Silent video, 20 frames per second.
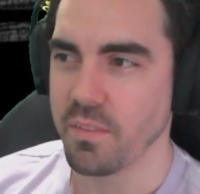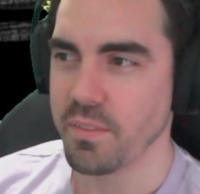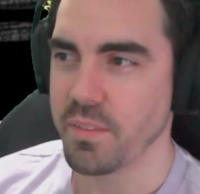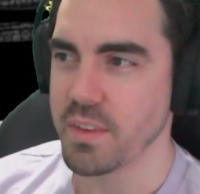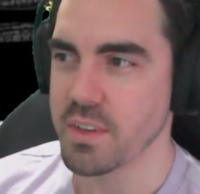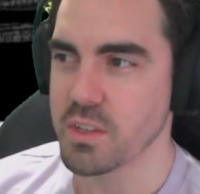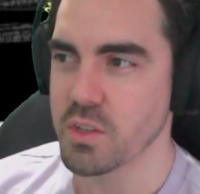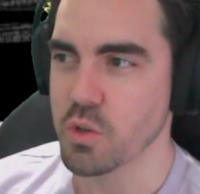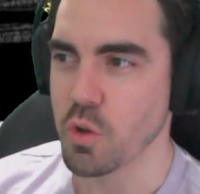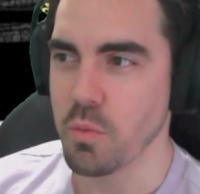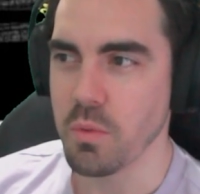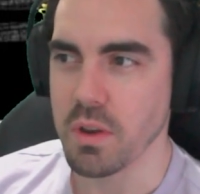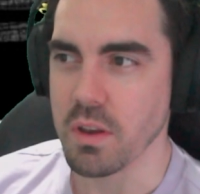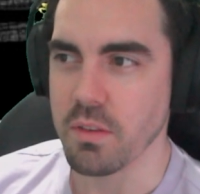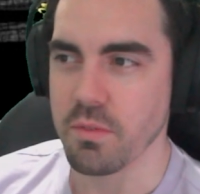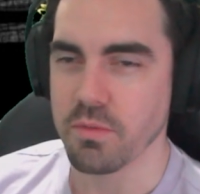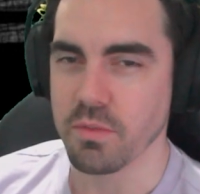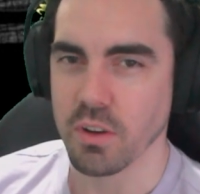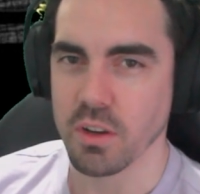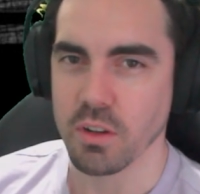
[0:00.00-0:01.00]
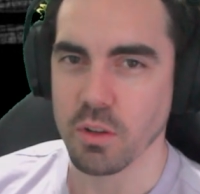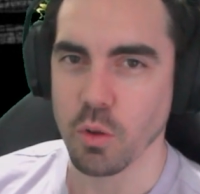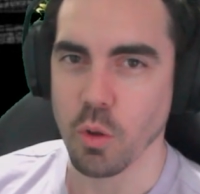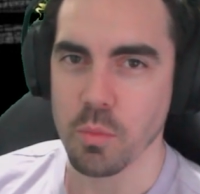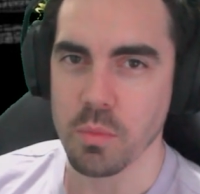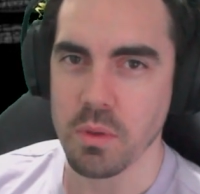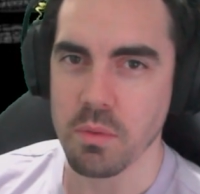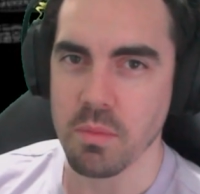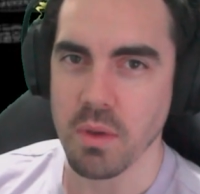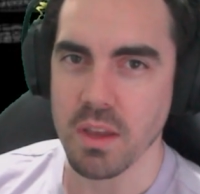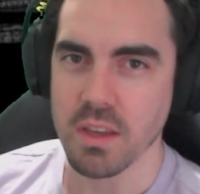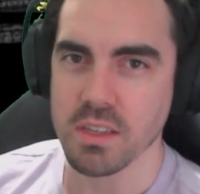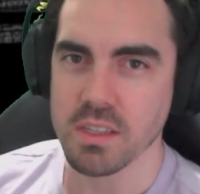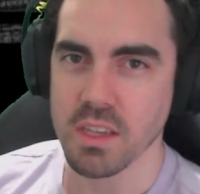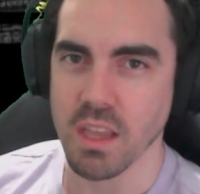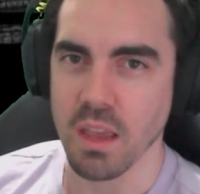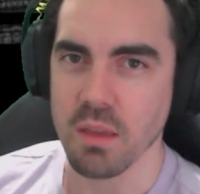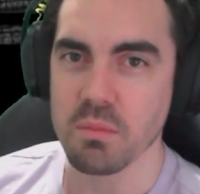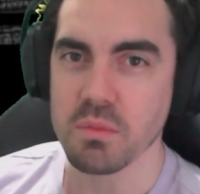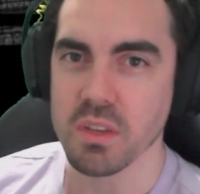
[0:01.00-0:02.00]
There's so many fun lobby-based
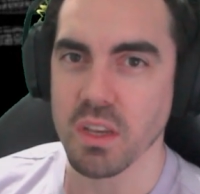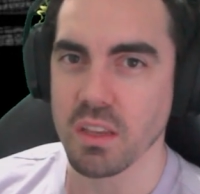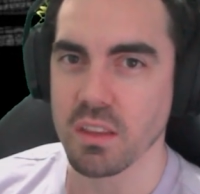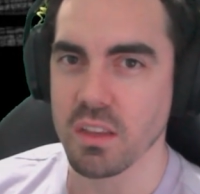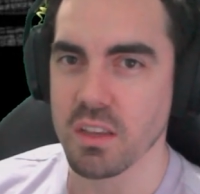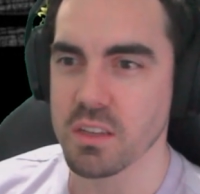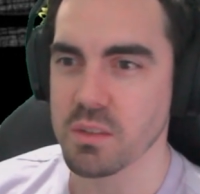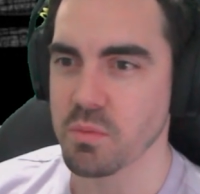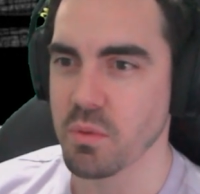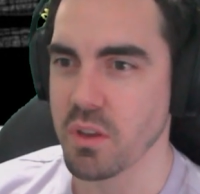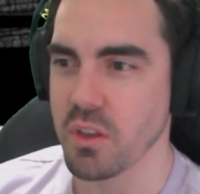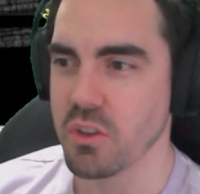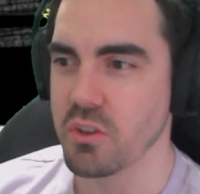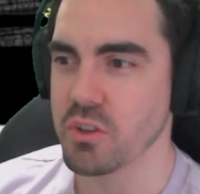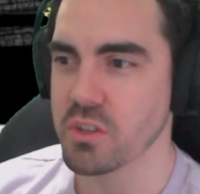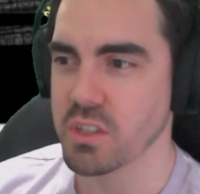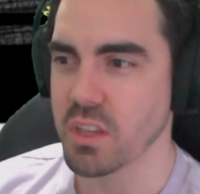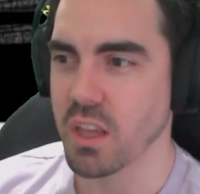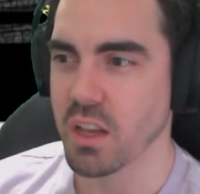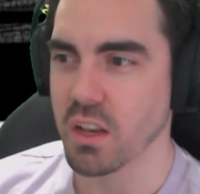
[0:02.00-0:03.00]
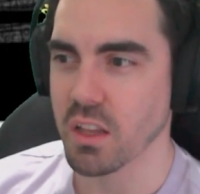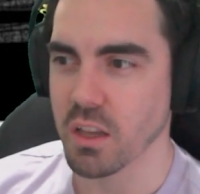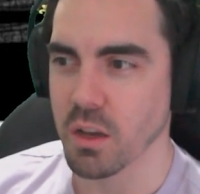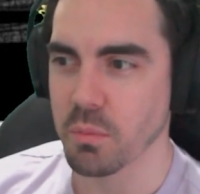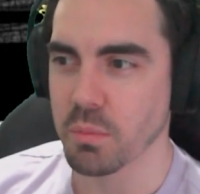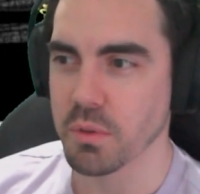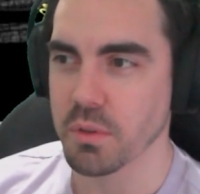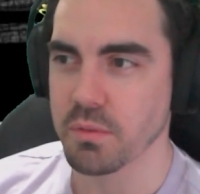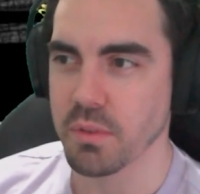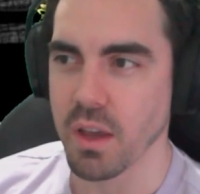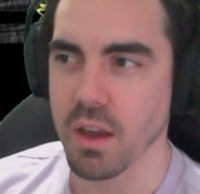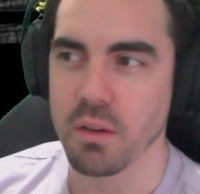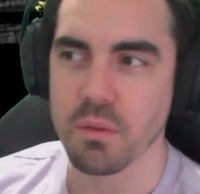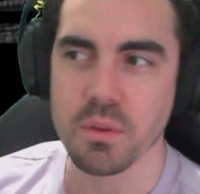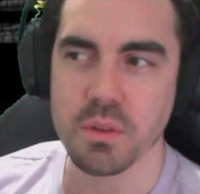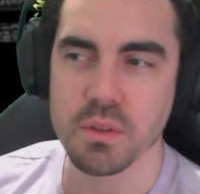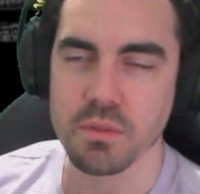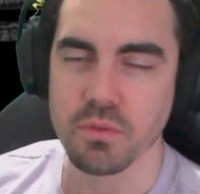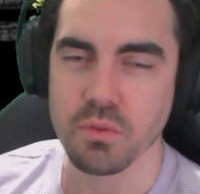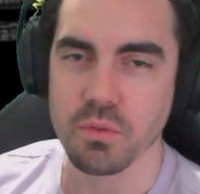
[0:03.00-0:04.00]
games like this where you just get a couple of
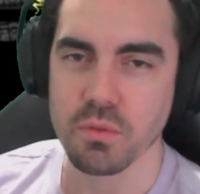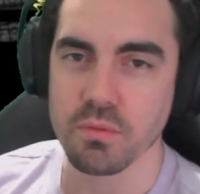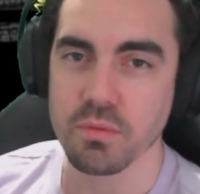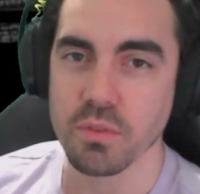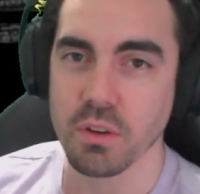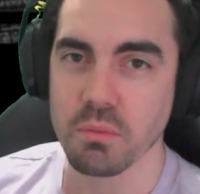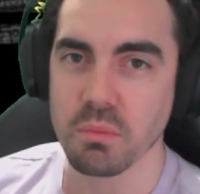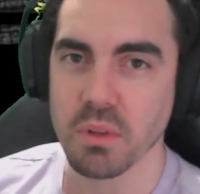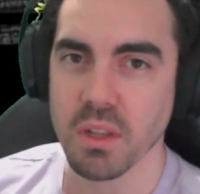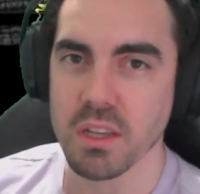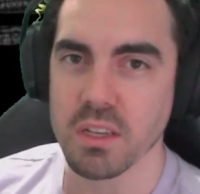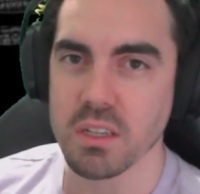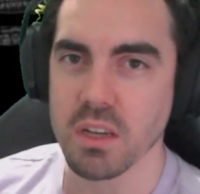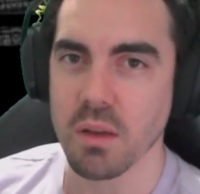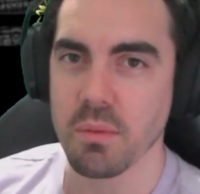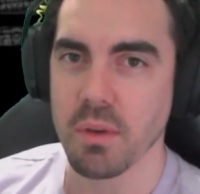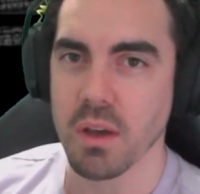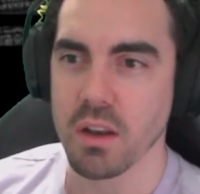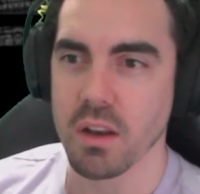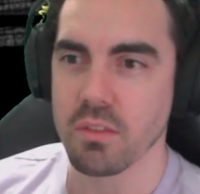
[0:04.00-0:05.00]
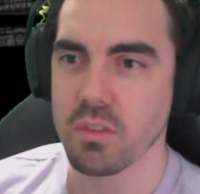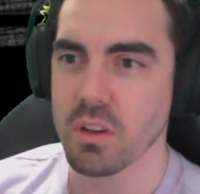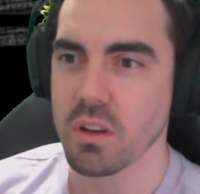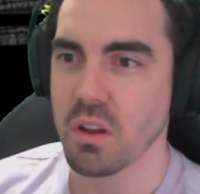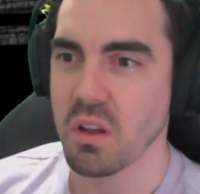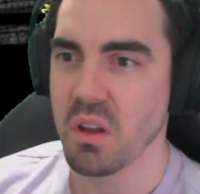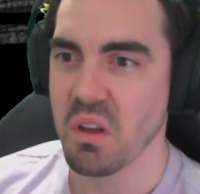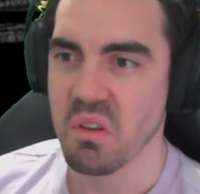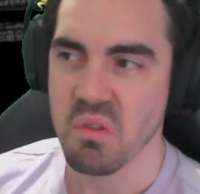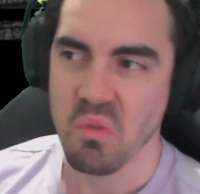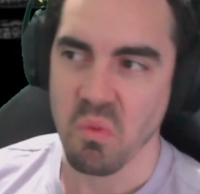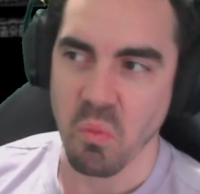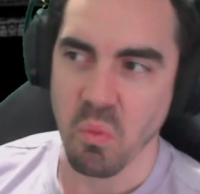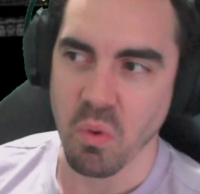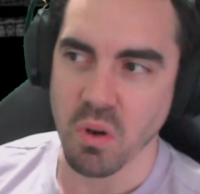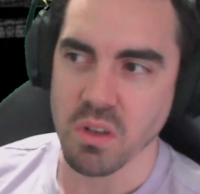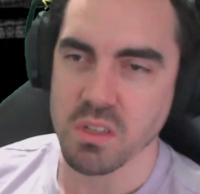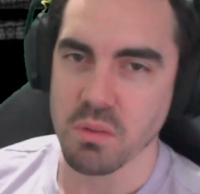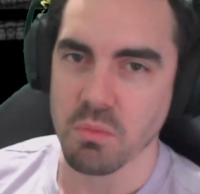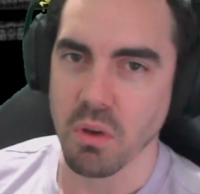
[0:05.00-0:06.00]
hours of good fun playtime out of it
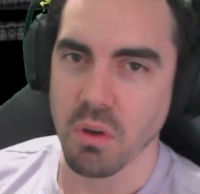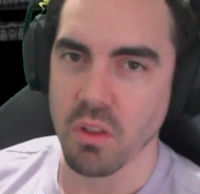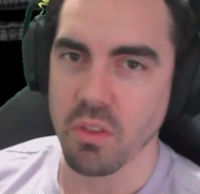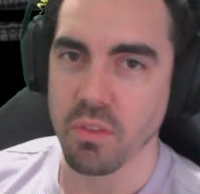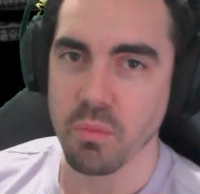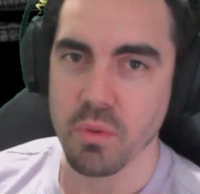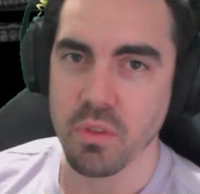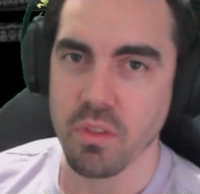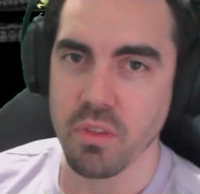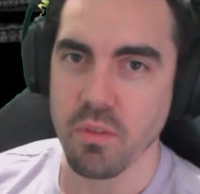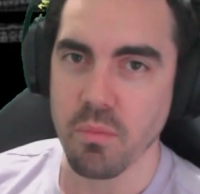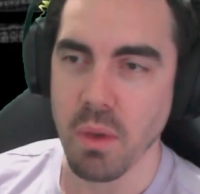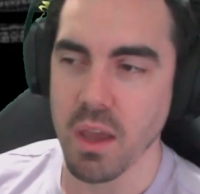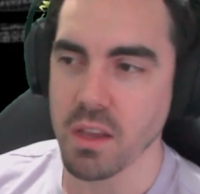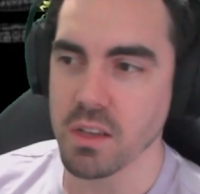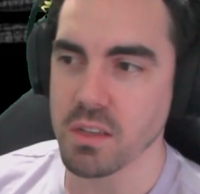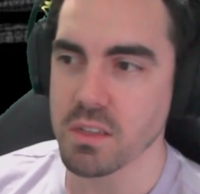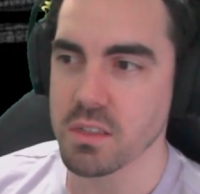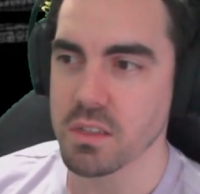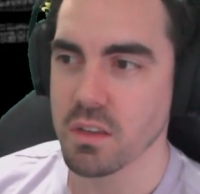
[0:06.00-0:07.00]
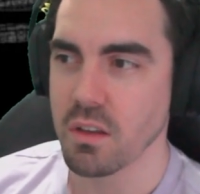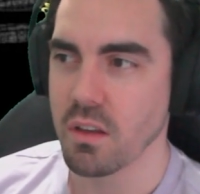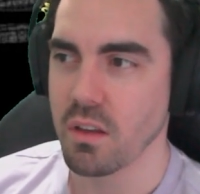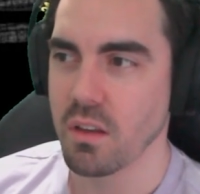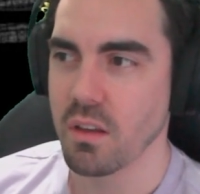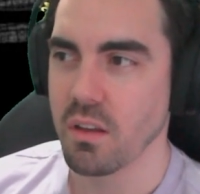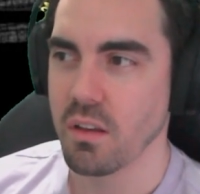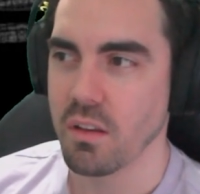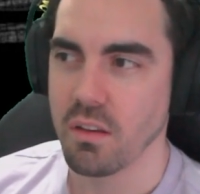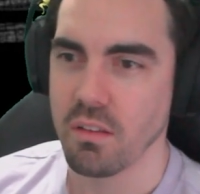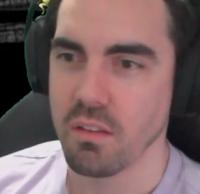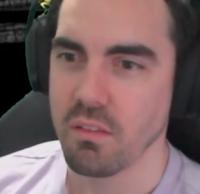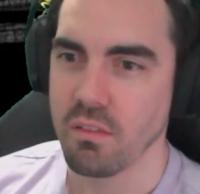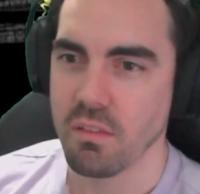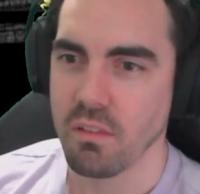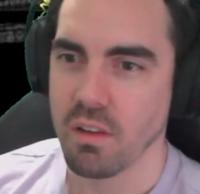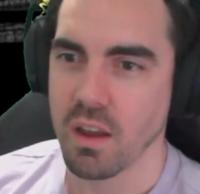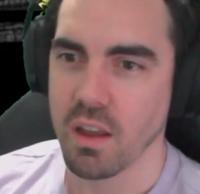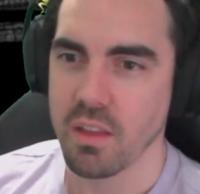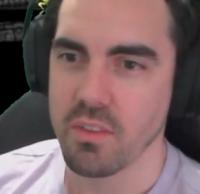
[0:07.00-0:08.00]
once a month with your mates.
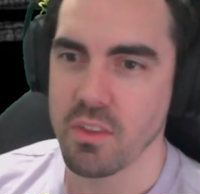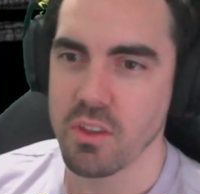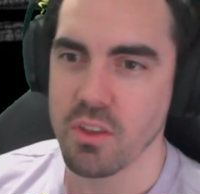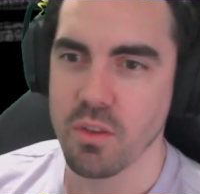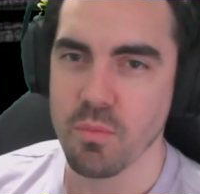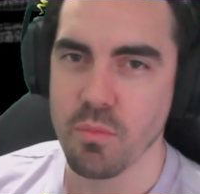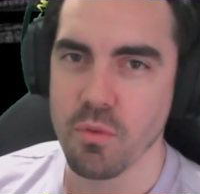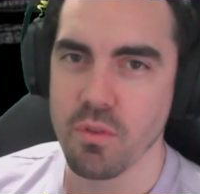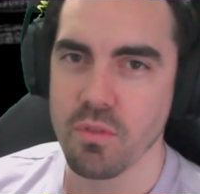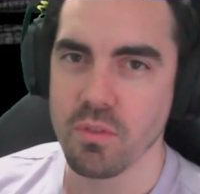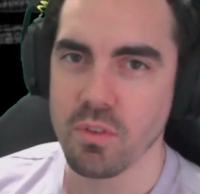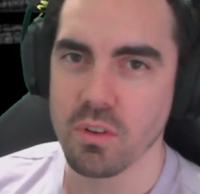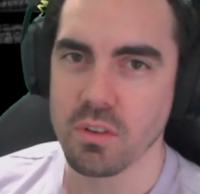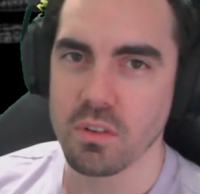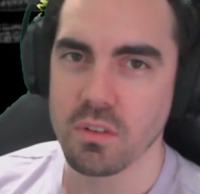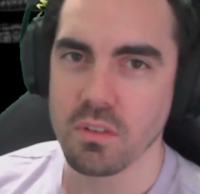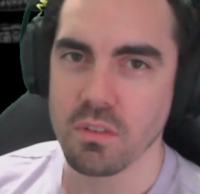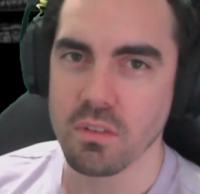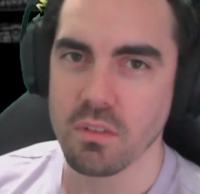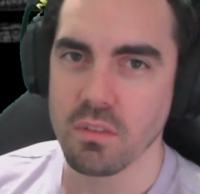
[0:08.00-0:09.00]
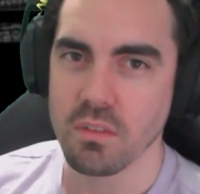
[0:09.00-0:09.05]
And then you move on.